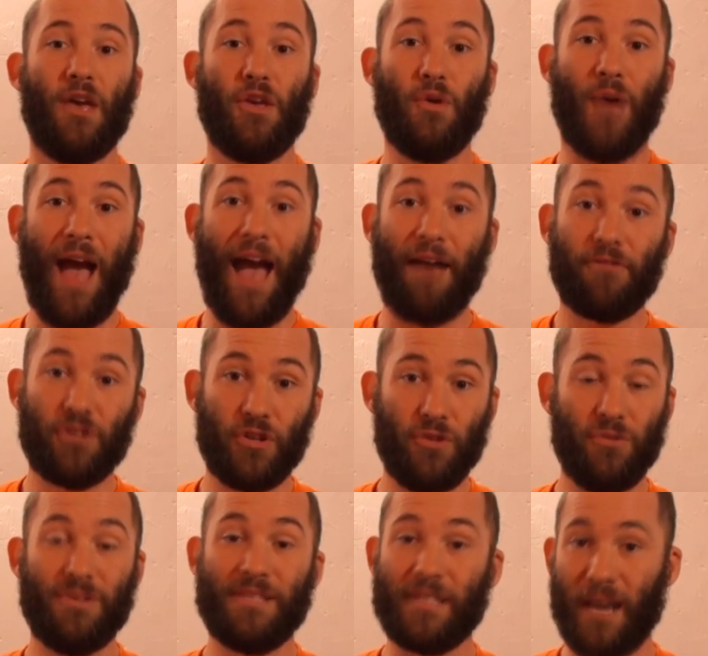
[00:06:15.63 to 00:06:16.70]
you have
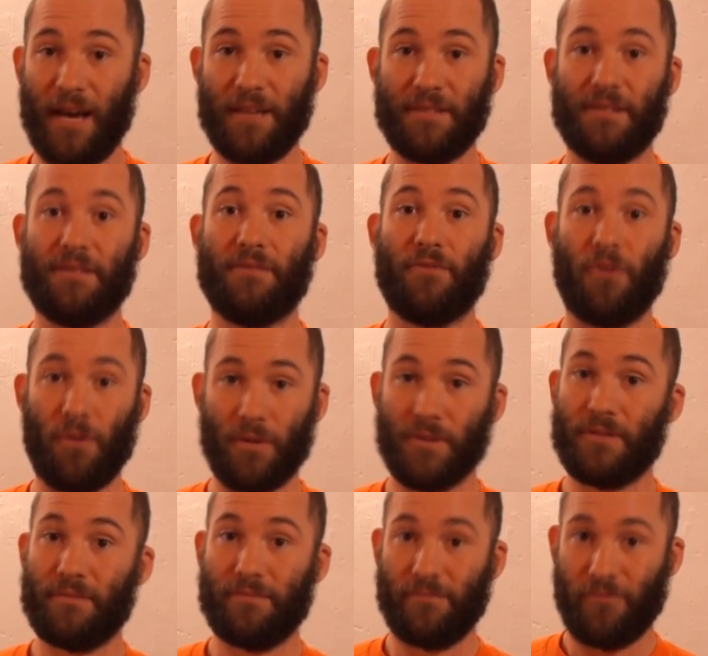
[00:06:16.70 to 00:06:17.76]
two sizes, of
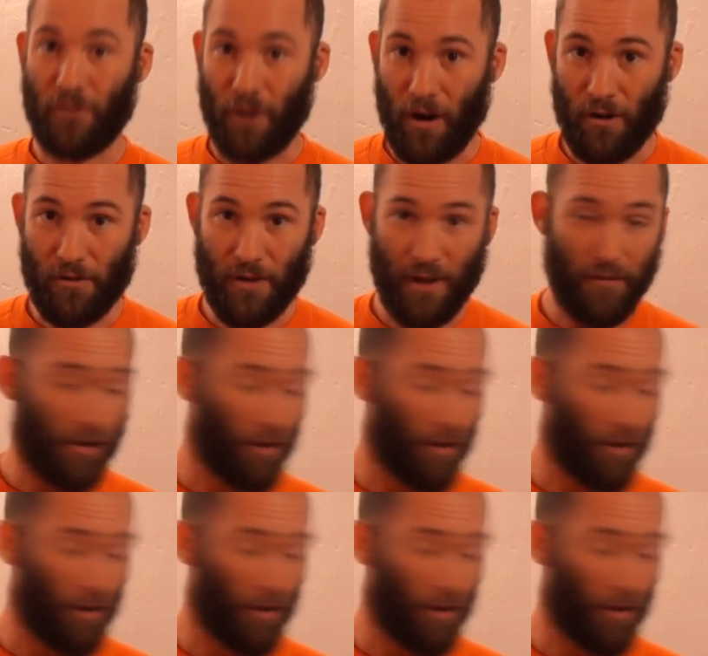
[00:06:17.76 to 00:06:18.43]
course, for hard drive